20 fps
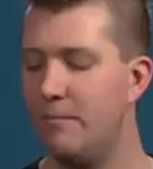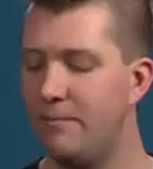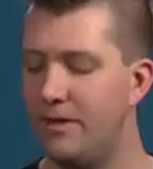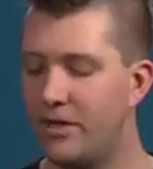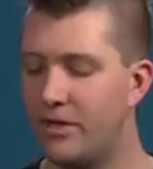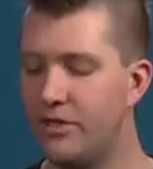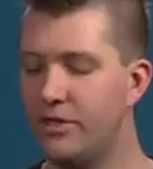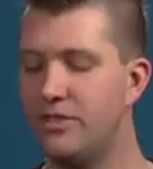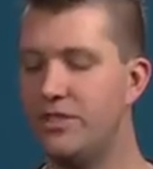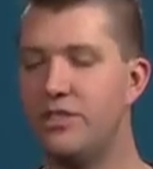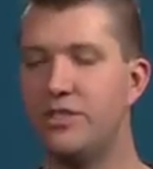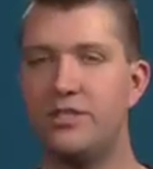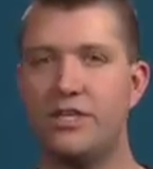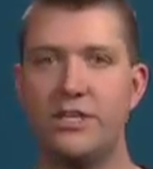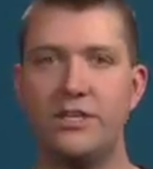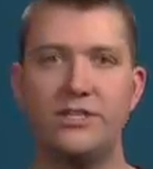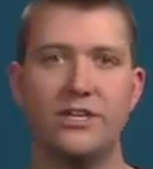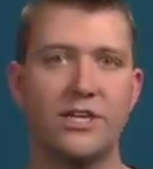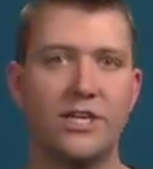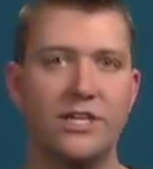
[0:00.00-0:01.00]
Because this
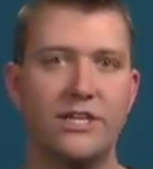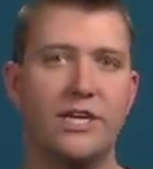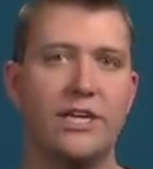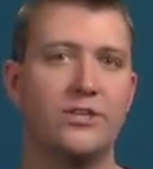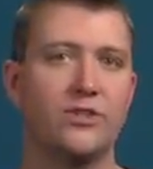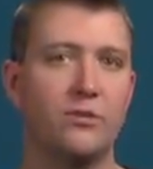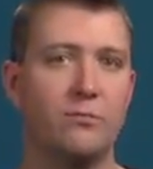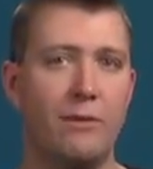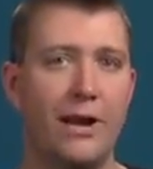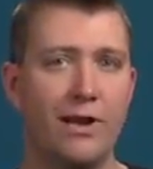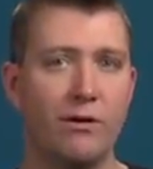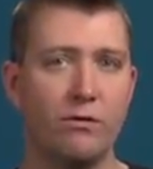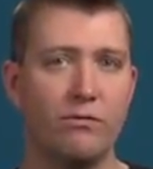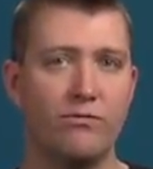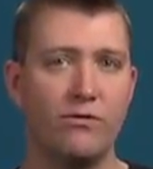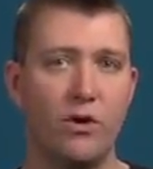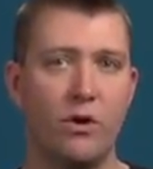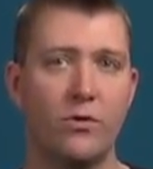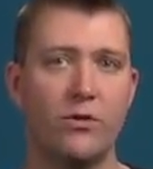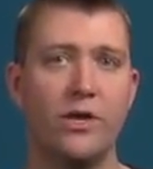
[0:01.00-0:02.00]
is a condenser
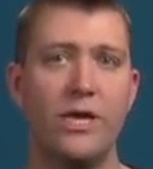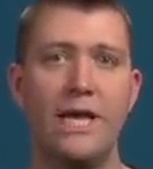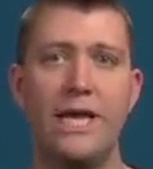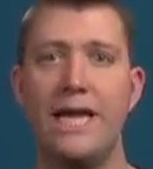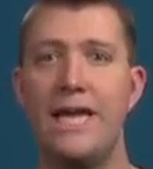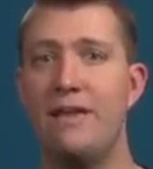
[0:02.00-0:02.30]
microphone,